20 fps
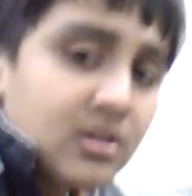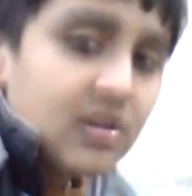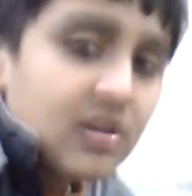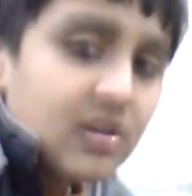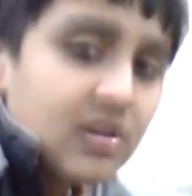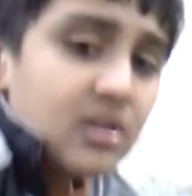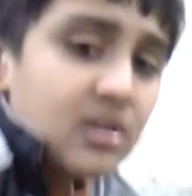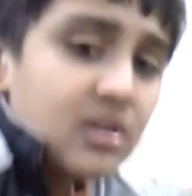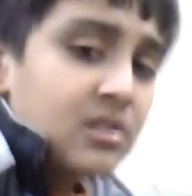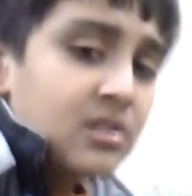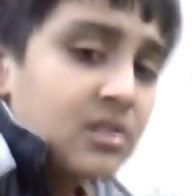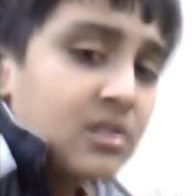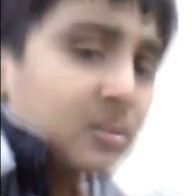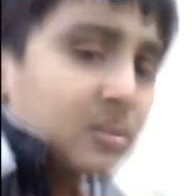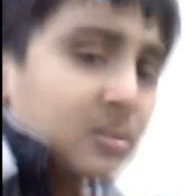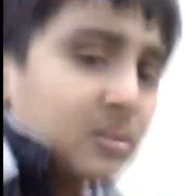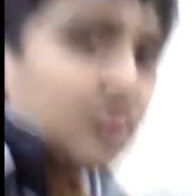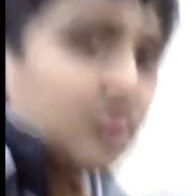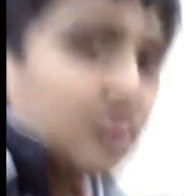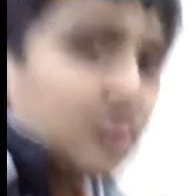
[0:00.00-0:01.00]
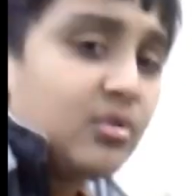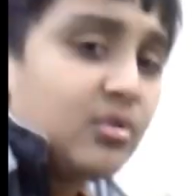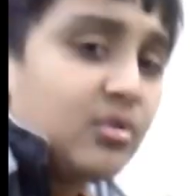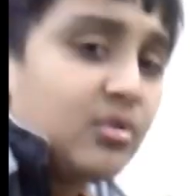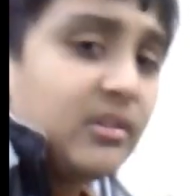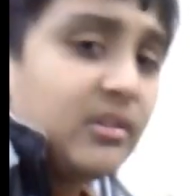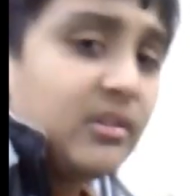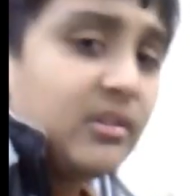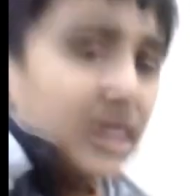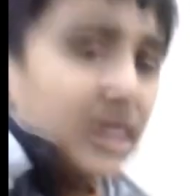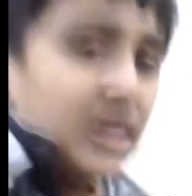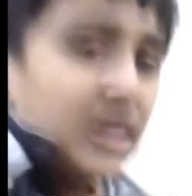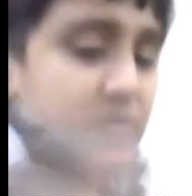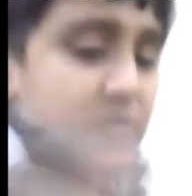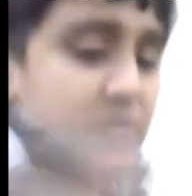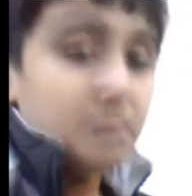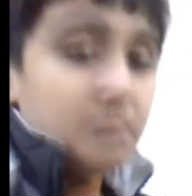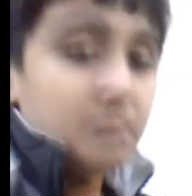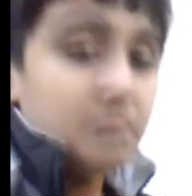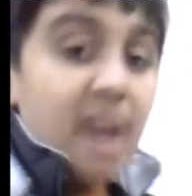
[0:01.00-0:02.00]
So is
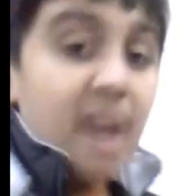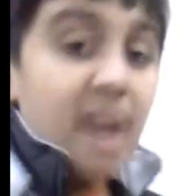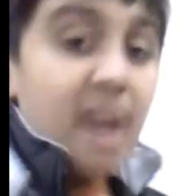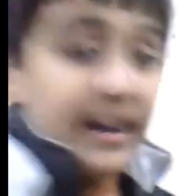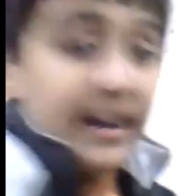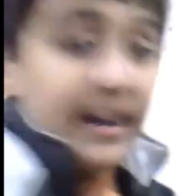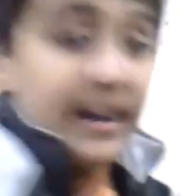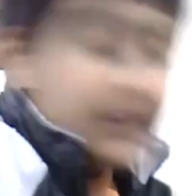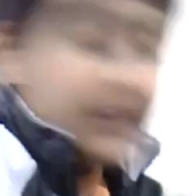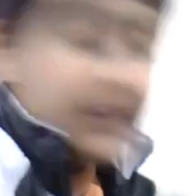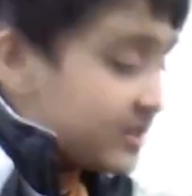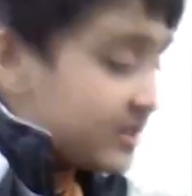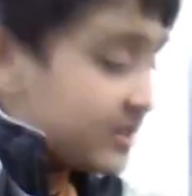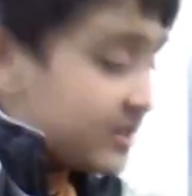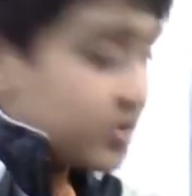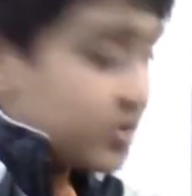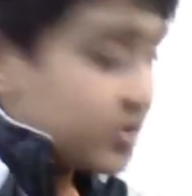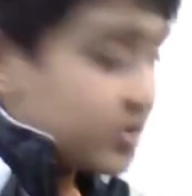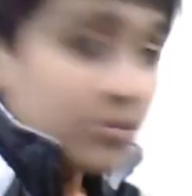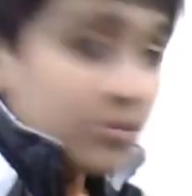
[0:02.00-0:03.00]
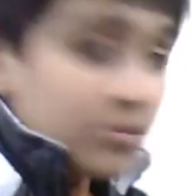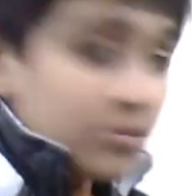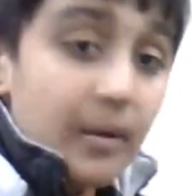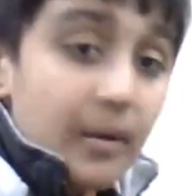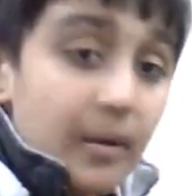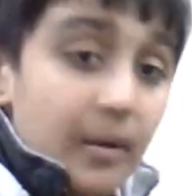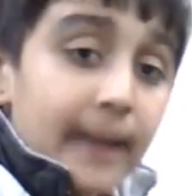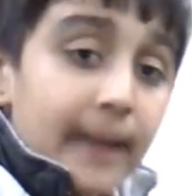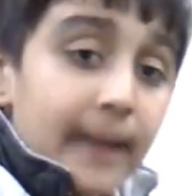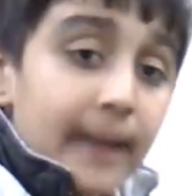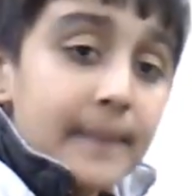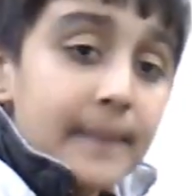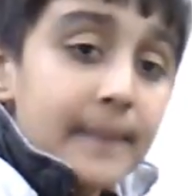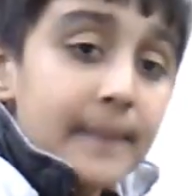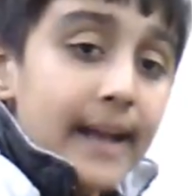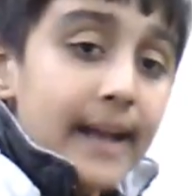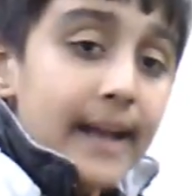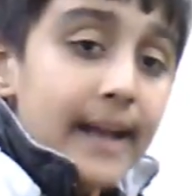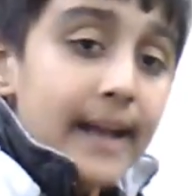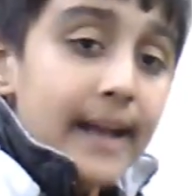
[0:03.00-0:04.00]
minus 2 and
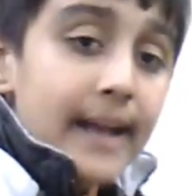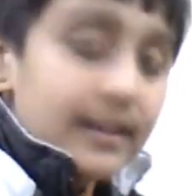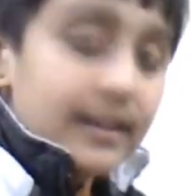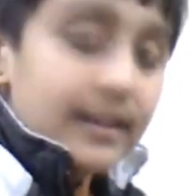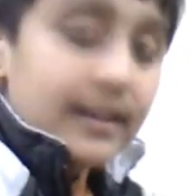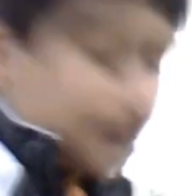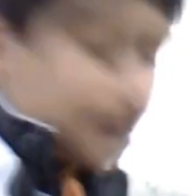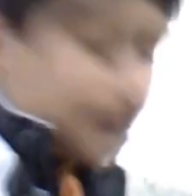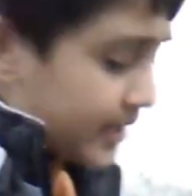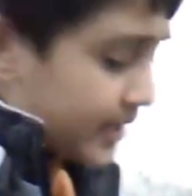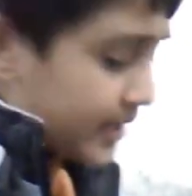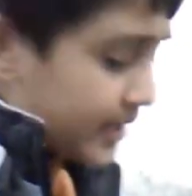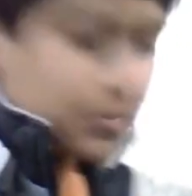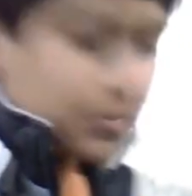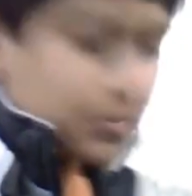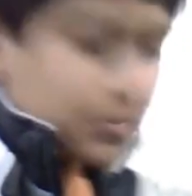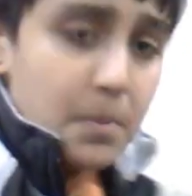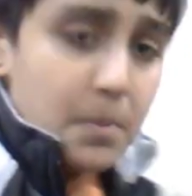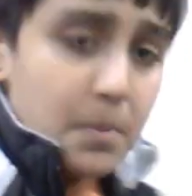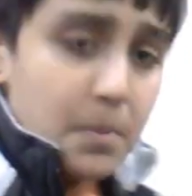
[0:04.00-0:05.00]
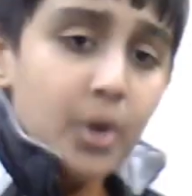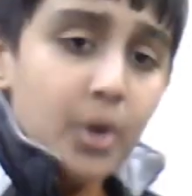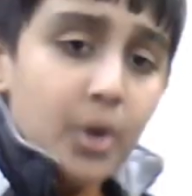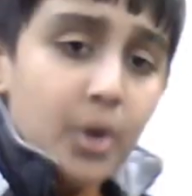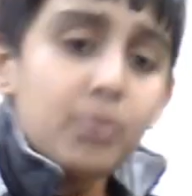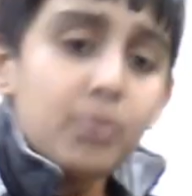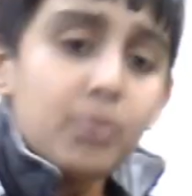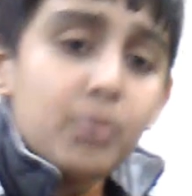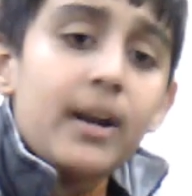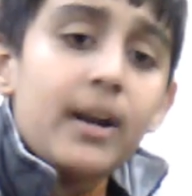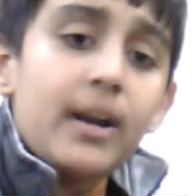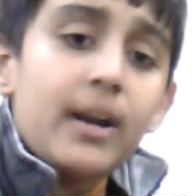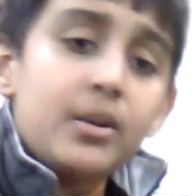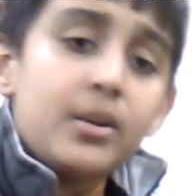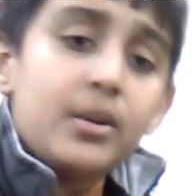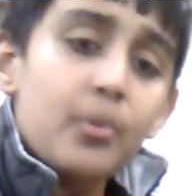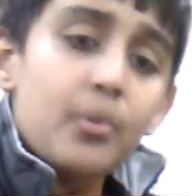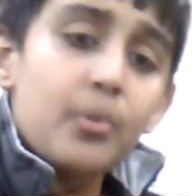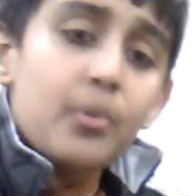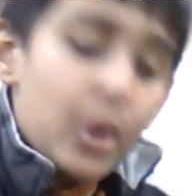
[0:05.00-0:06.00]
minus 2 upon 2 and 2 upon
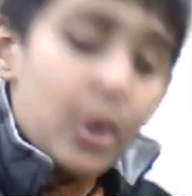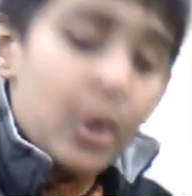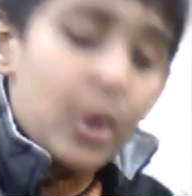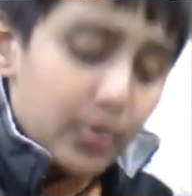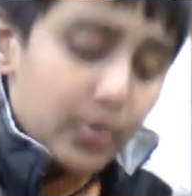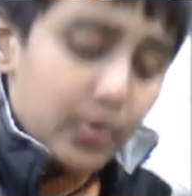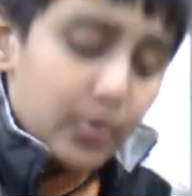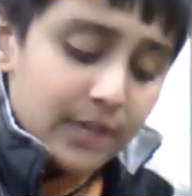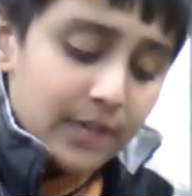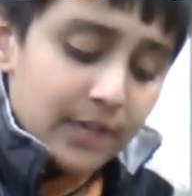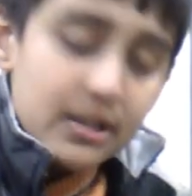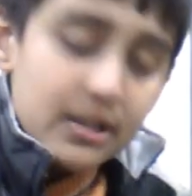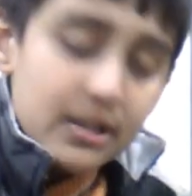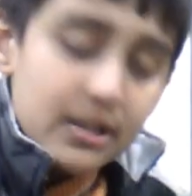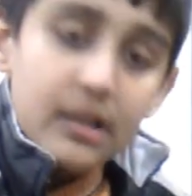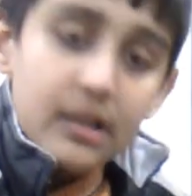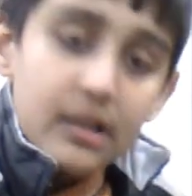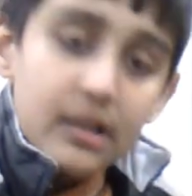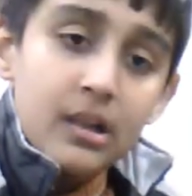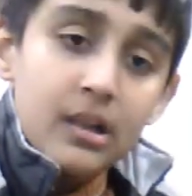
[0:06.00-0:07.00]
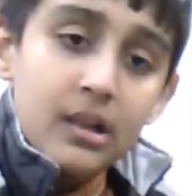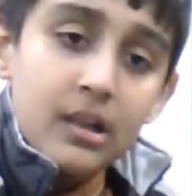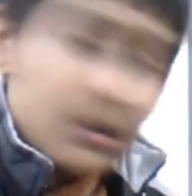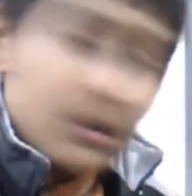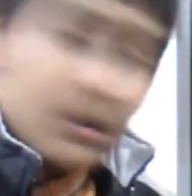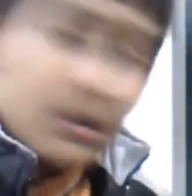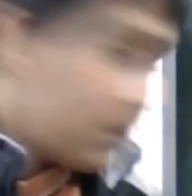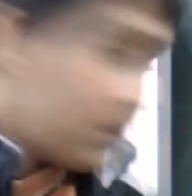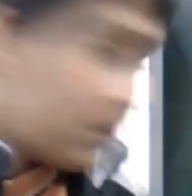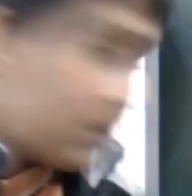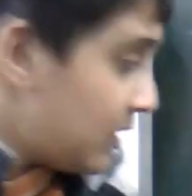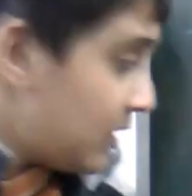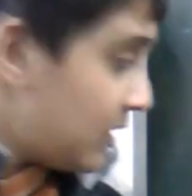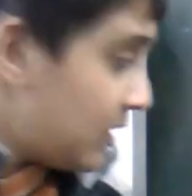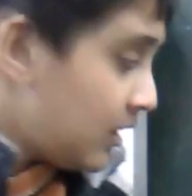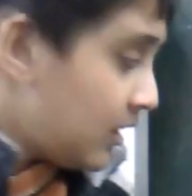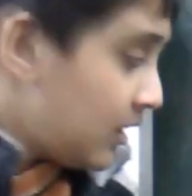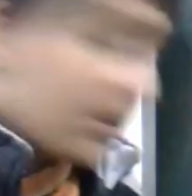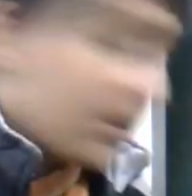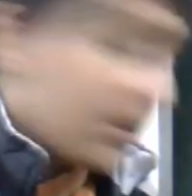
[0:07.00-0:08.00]
2 equal?
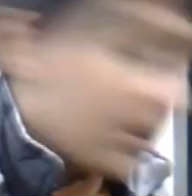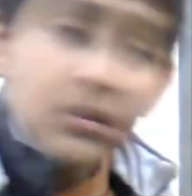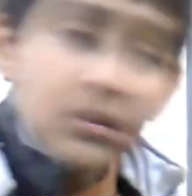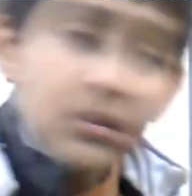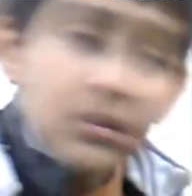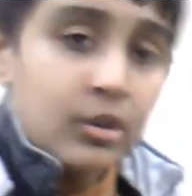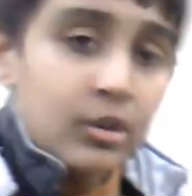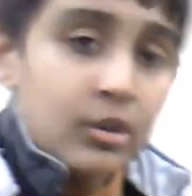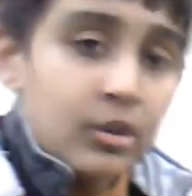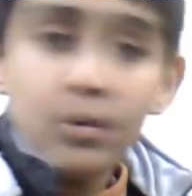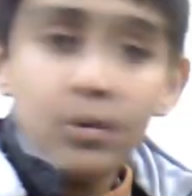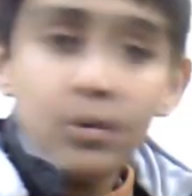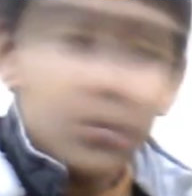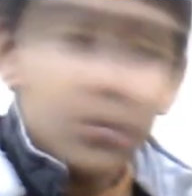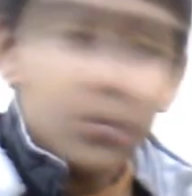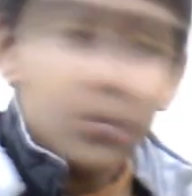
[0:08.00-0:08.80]
No.